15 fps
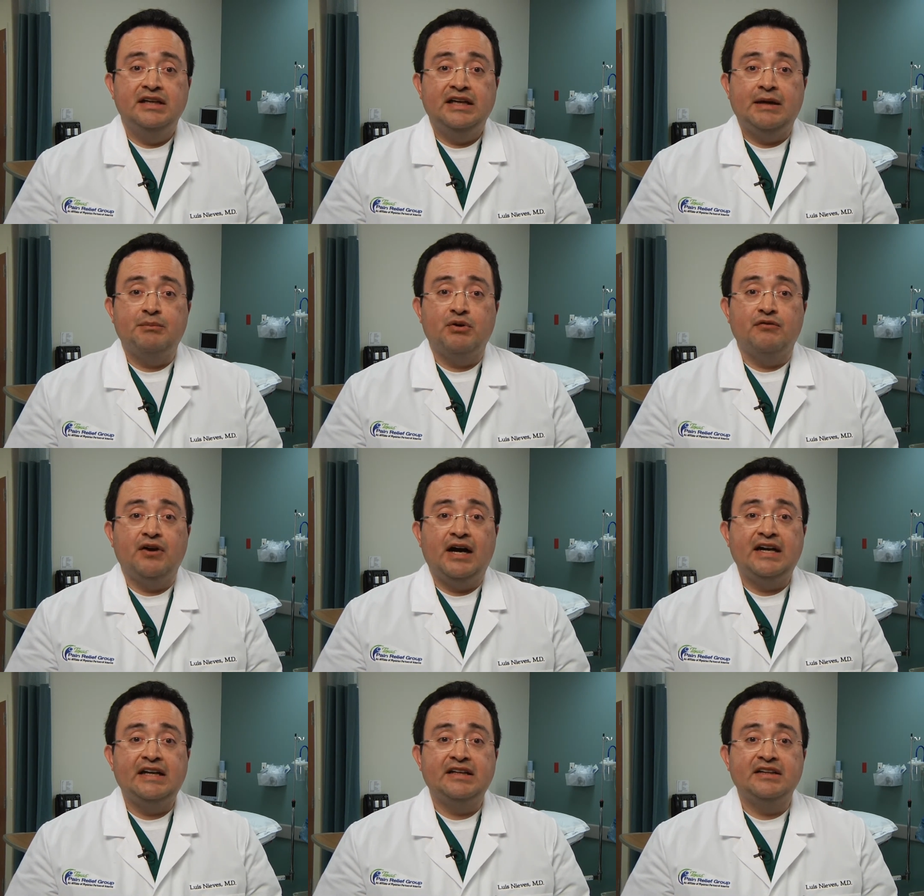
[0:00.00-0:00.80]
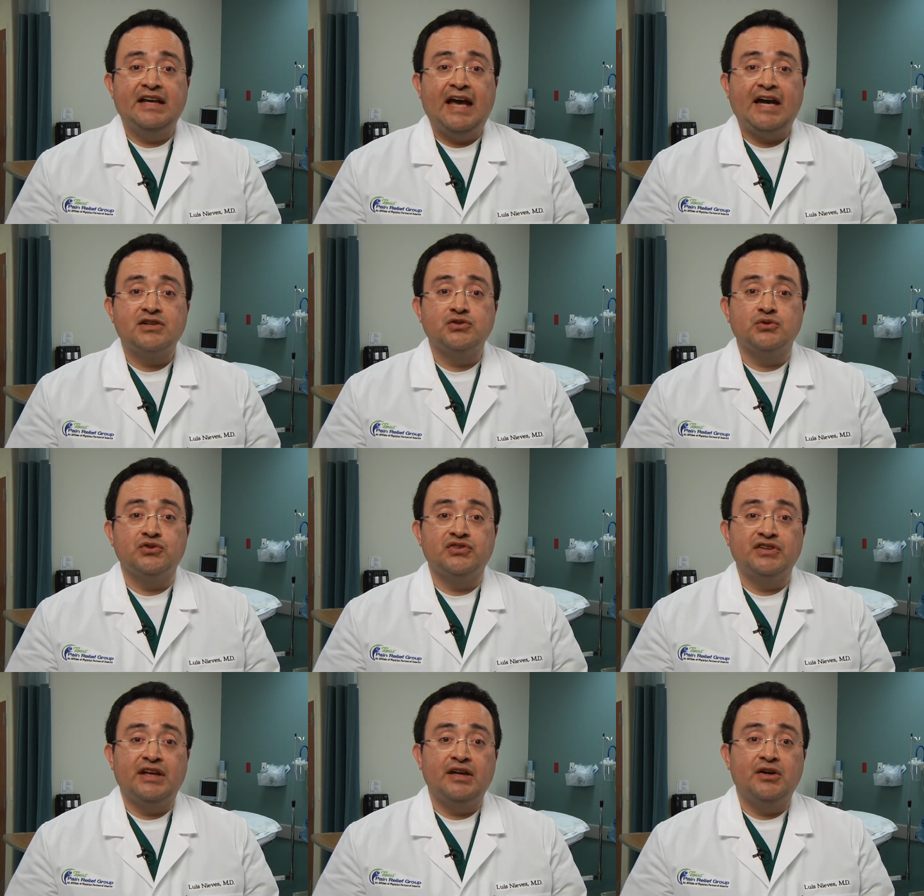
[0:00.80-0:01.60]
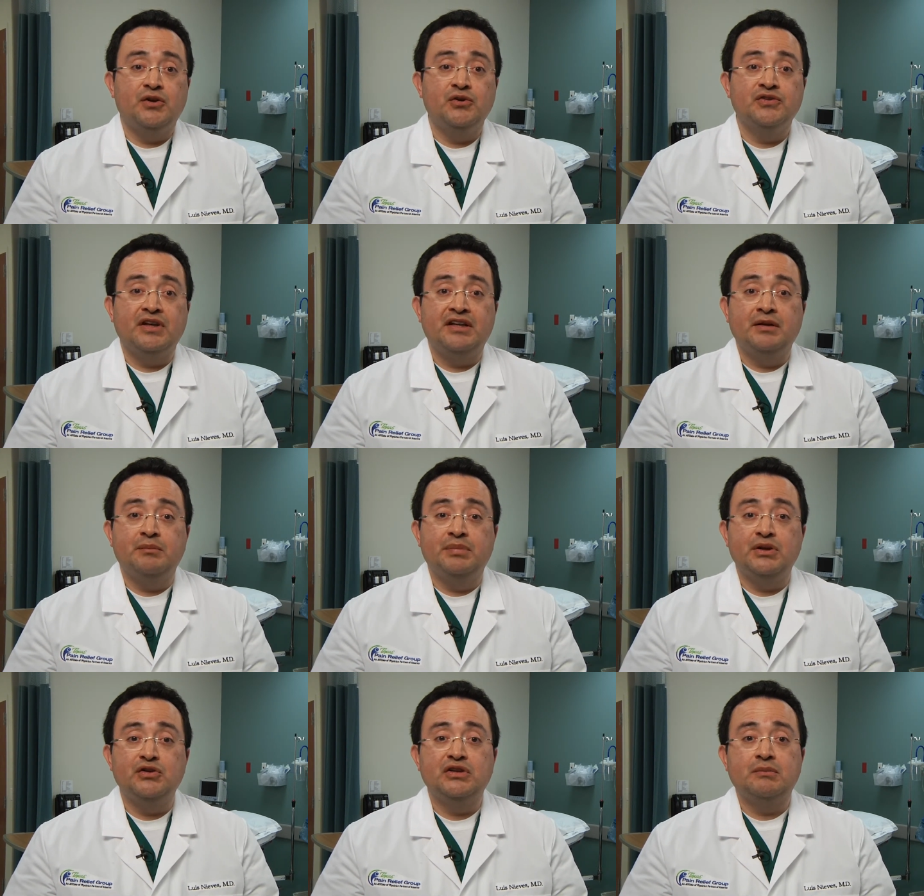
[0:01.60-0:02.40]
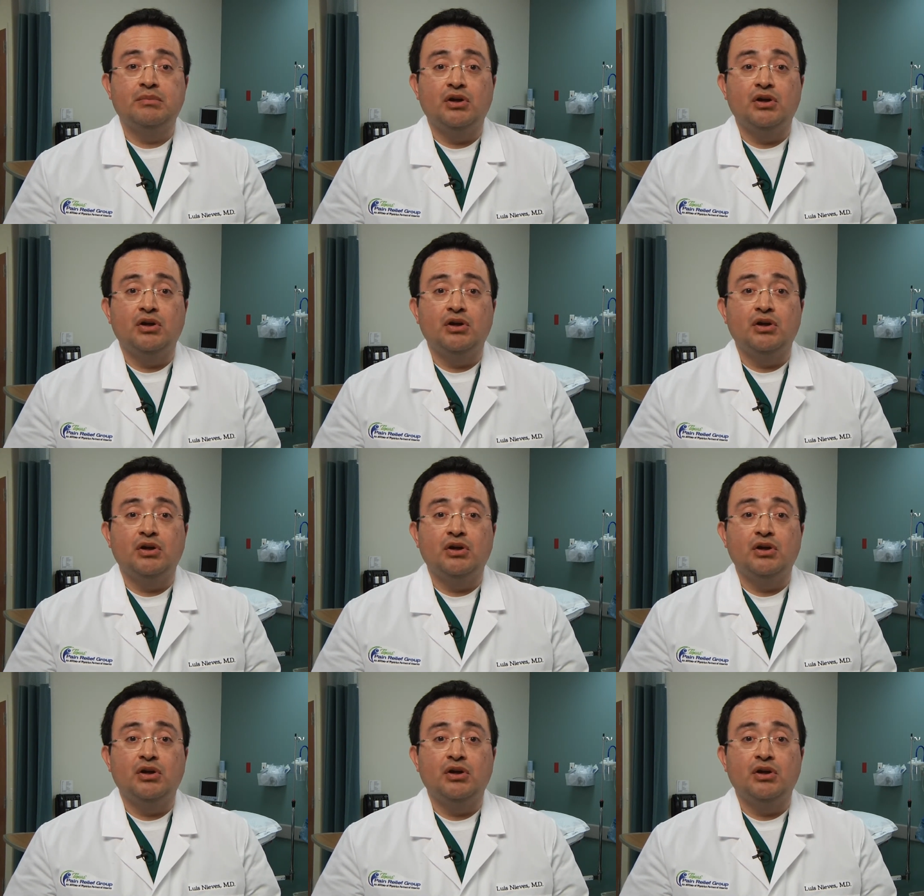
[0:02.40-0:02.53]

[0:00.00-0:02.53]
and providing the actual cells and the building